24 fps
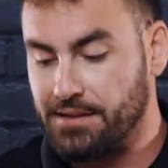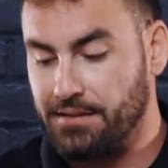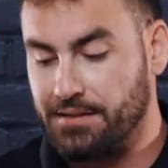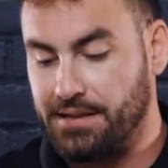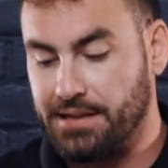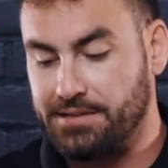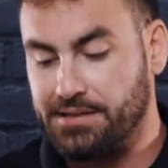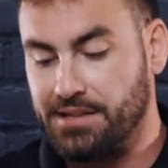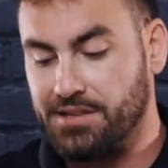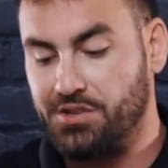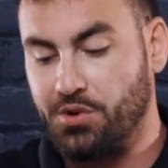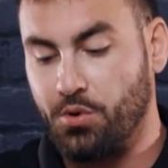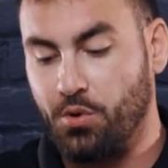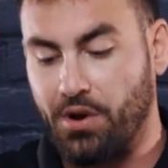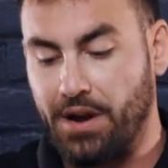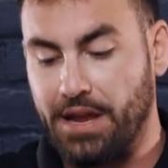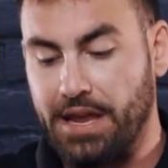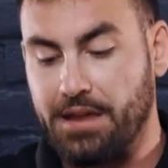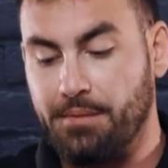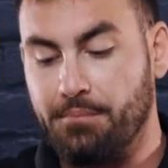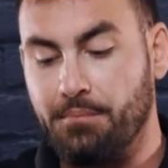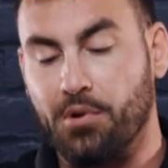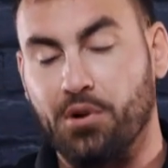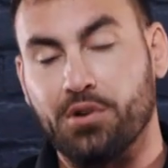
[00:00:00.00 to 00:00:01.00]
This is your
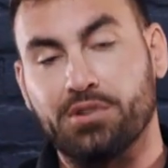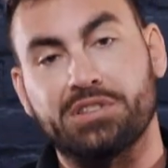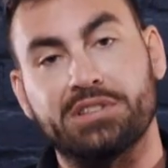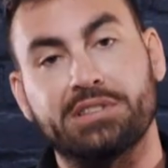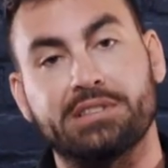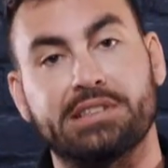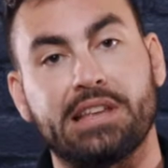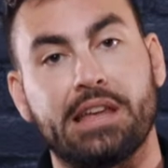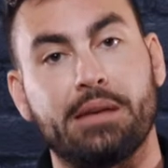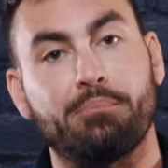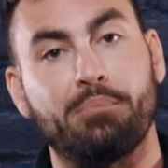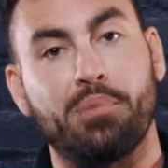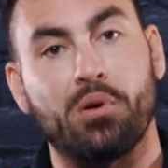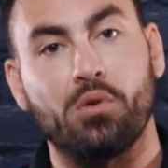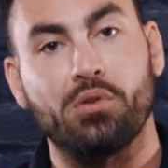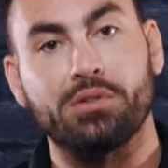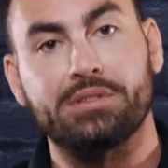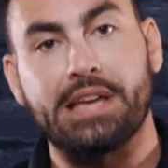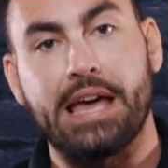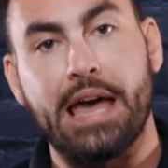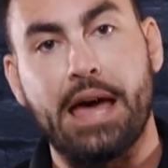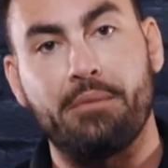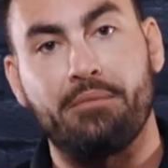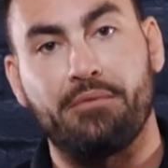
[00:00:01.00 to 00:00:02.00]
emergency pull
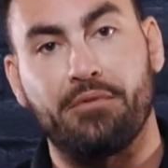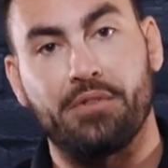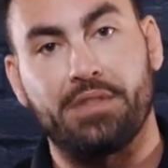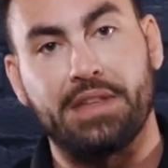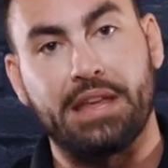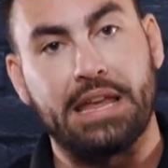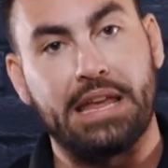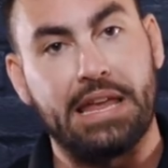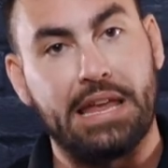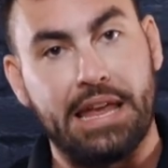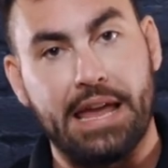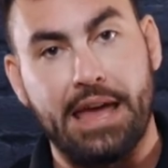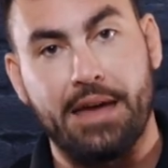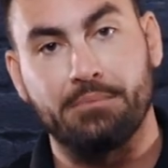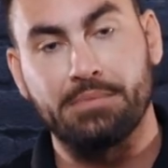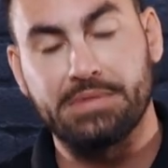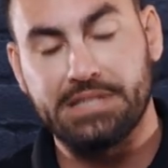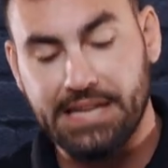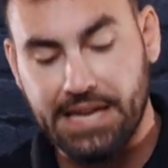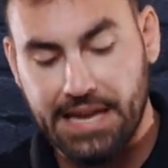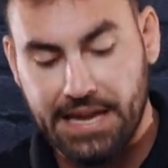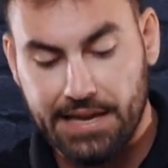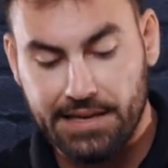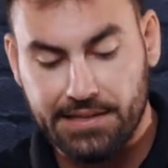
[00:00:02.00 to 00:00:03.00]
tab for the
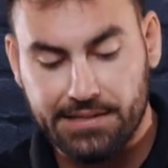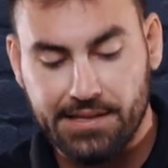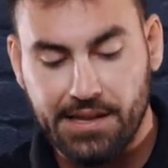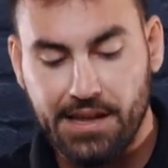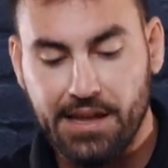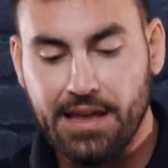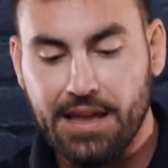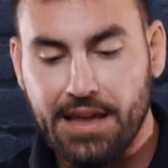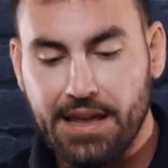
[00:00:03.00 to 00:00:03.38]
EMTs.